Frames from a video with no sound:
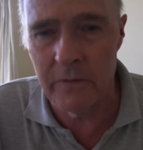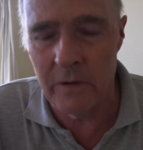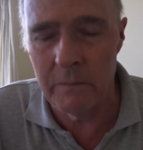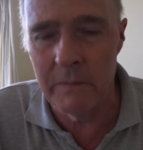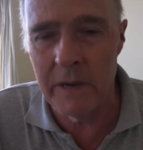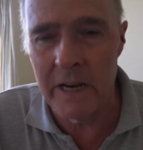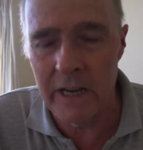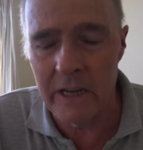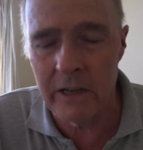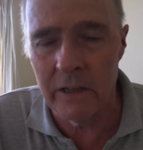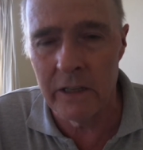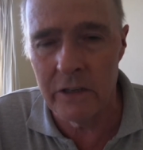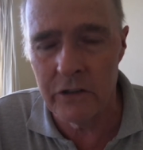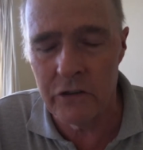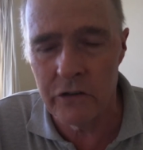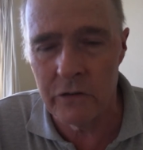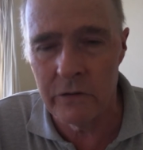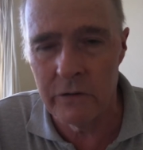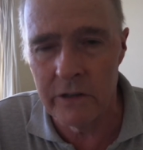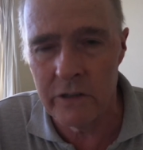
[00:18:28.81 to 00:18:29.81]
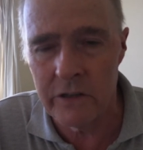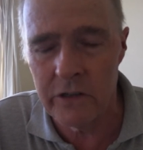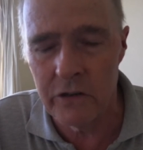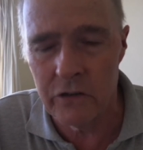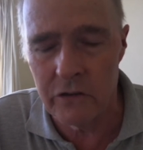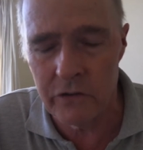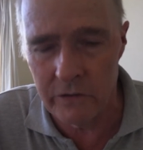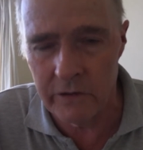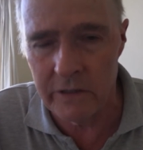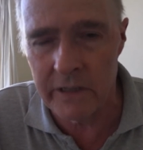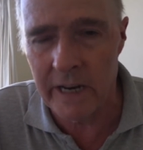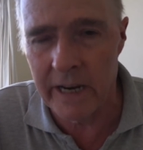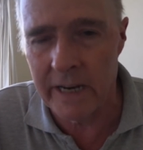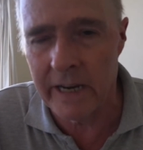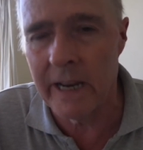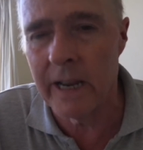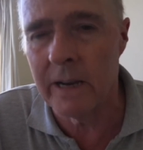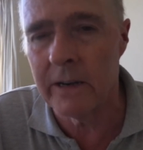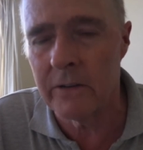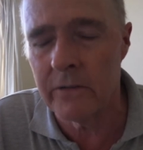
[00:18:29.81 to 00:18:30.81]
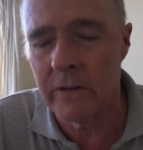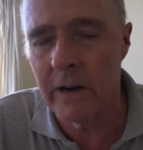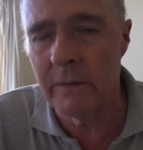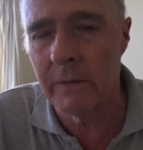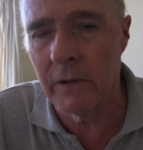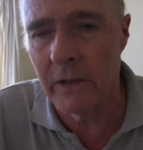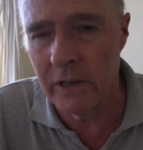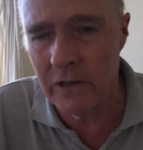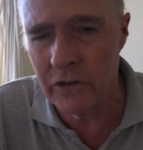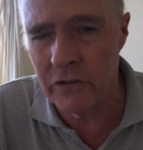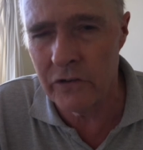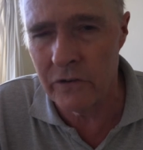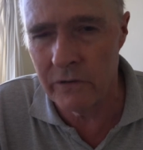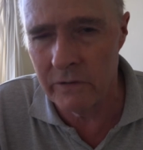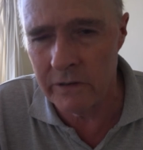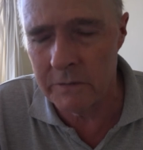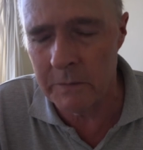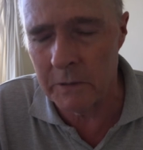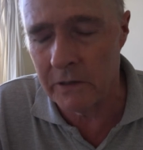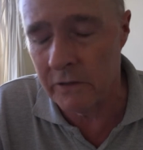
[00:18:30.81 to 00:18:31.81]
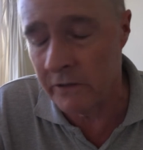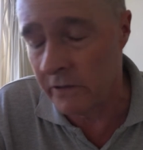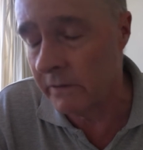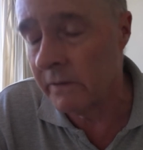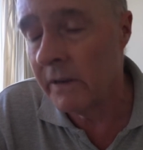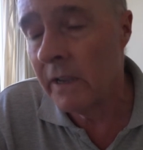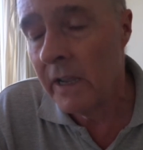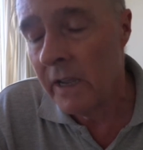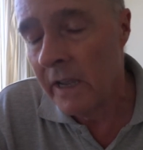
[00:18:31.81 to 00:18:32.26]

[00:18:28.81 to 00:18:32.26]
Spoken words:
medical insurance, you should take out travel insurance, because of